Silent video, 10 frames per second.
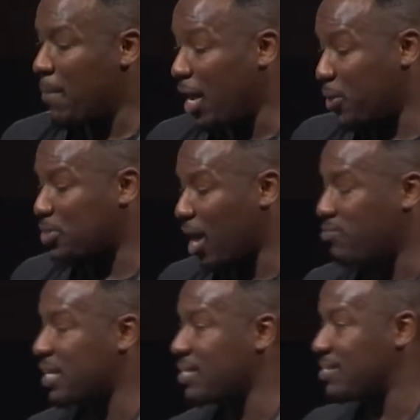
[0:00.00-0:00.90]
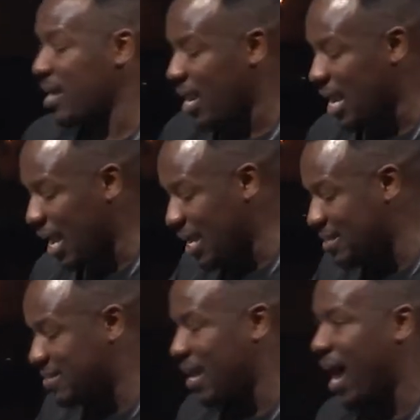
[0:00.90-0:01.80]
Microsoft did a study
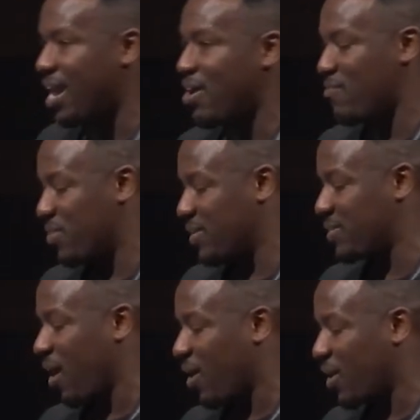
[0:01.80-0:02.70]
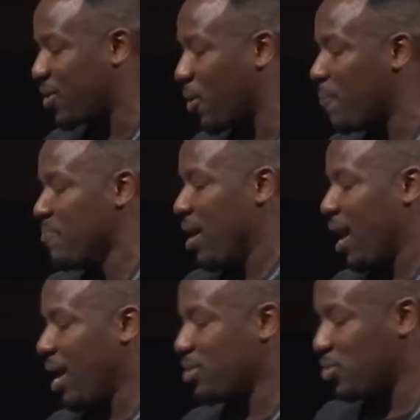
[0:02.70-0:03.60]
inside of this article
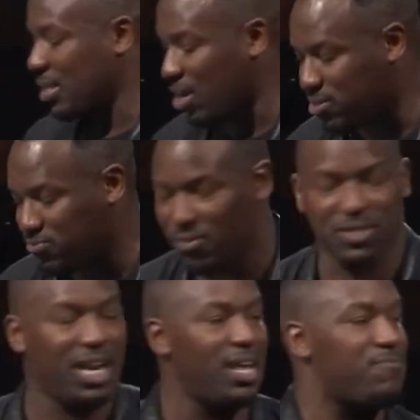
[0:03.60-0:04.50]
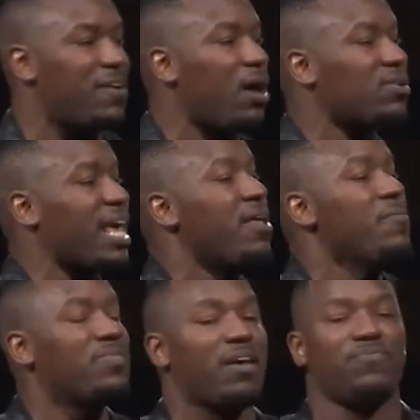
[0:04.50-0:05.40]
uh, in 2015 and found
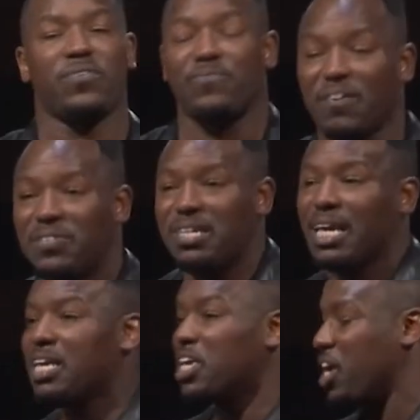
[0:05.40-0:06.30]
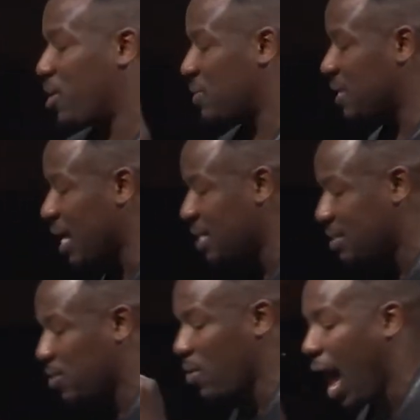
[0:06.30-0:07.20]
that, that 15 years
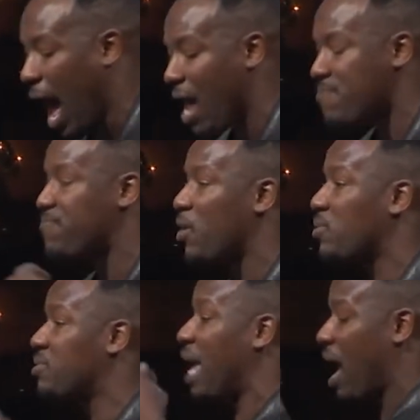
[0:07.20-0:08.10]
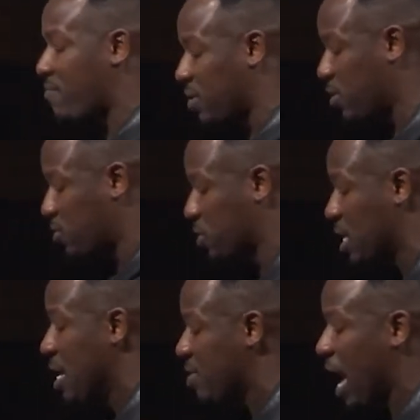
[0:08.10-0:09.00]
into iPhone's
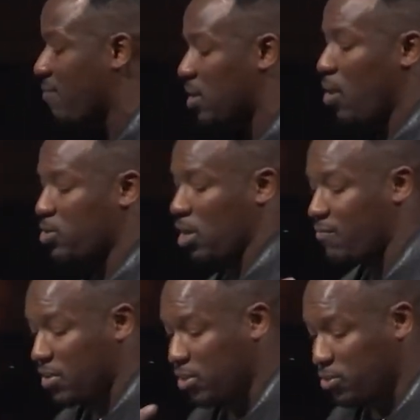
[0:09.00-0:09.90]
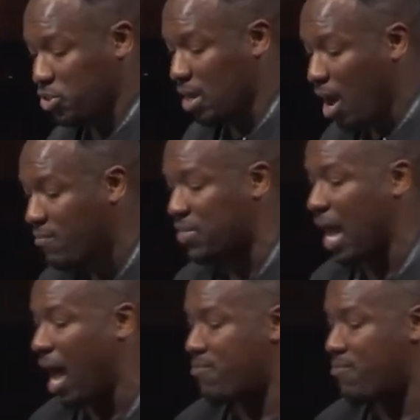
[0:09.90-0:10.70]
evolution, the evolution of the